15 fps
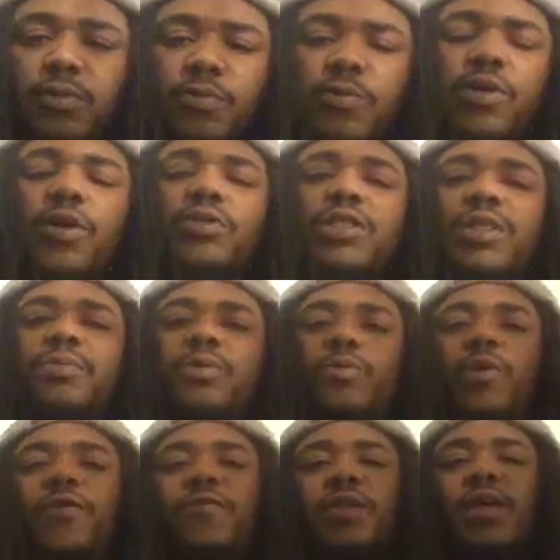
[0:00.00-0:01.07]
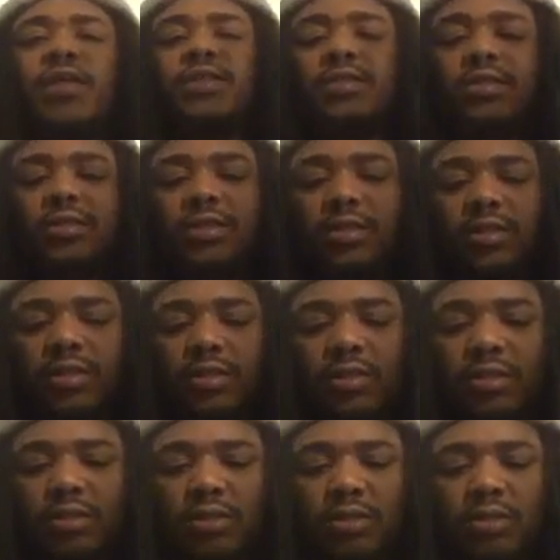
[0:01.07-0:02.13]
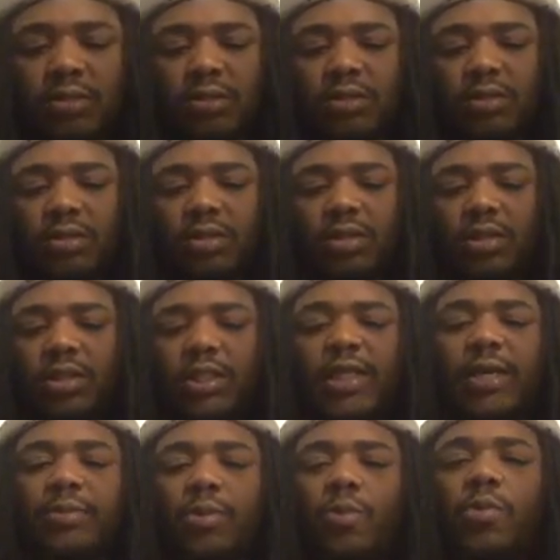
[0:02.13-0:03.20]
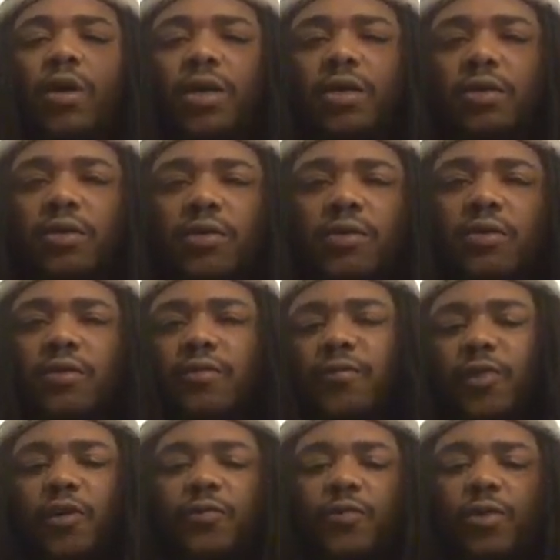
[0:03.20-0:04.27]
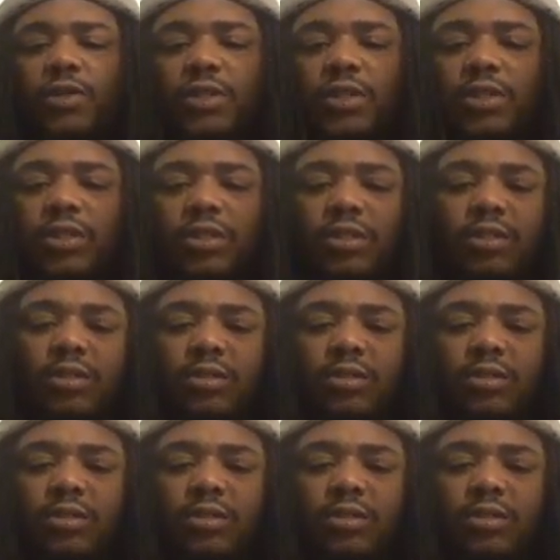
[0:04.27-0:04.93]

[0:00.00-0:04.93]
We're gonna jump to Revelations chapter 1, verse 14.